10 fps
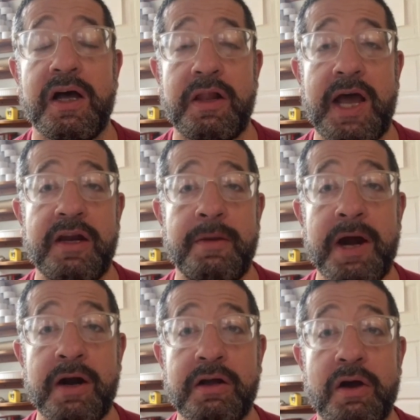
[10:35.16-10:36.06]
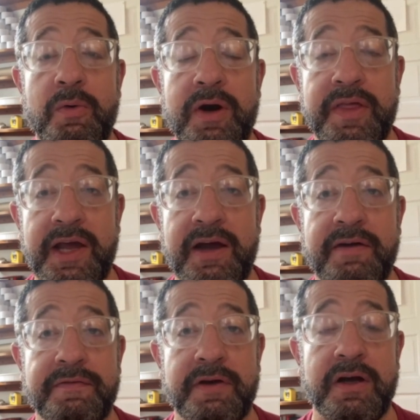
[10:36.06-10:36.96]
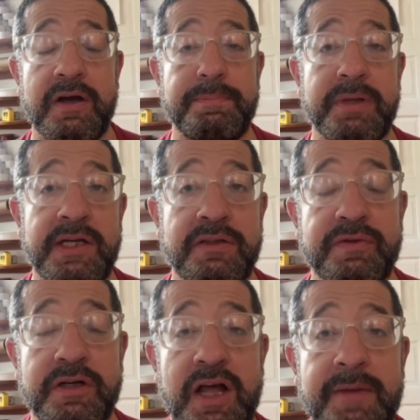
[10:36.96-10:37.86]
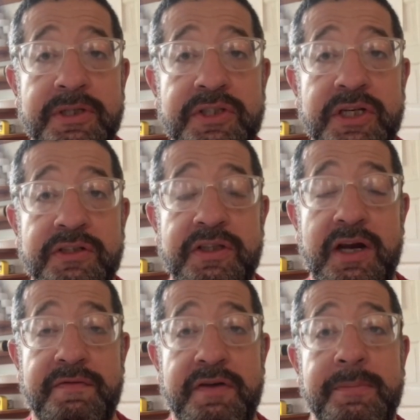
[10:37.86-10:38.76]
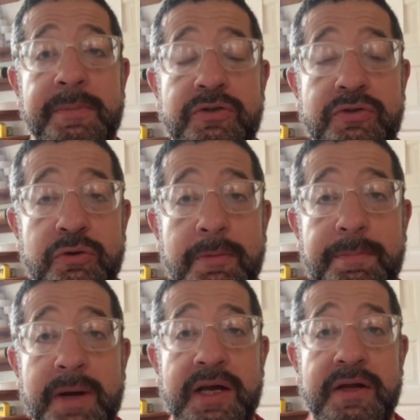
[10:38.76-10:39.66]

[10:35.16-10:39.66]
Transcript: Latin America, where they have plans for climate change that I very much drew upon.